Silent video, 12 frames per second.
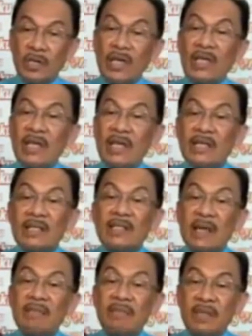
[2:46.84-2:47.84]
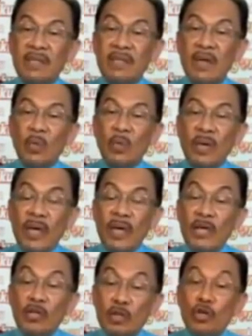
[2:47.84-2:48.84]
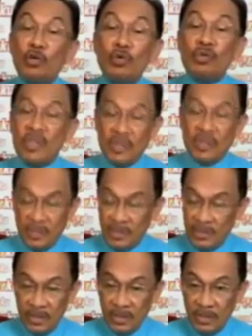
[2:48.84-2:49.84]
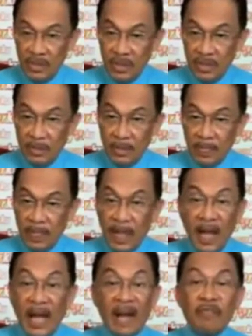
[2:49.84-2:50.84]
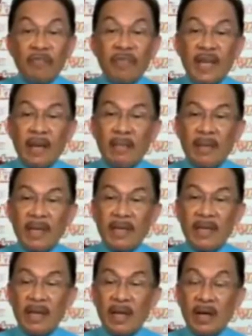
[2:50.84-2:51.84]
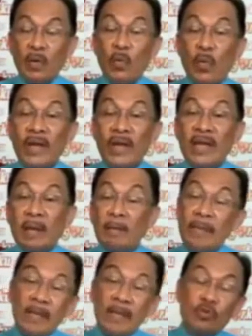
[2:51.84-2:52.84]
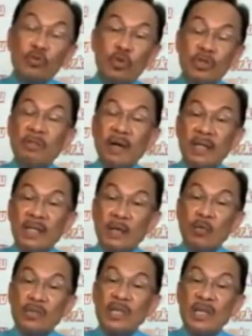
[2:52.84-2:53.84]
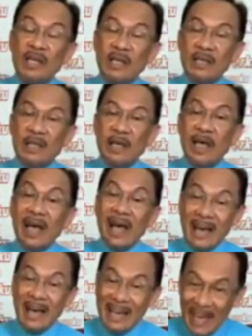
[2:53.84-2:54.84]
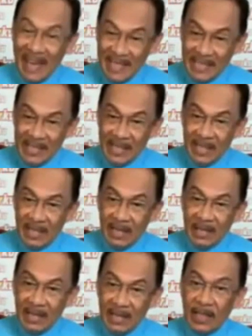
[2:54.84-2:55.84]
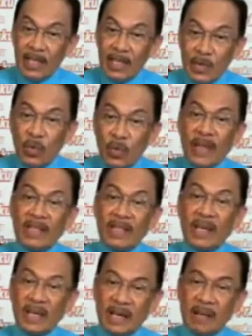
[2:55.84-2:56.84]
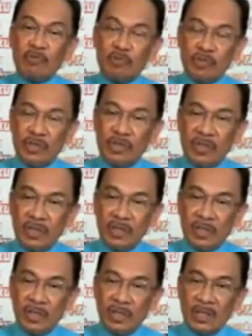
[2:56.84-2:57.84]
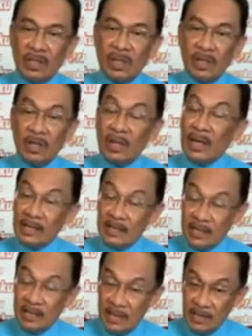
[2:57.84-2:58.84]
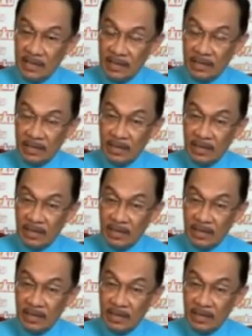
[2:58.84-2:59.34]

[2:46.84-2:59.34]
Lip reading: In '97, when I introduced this, half of the cabinet went and appealed to Dr. Mahathir, who was in London, against the new anti-corruption legislation.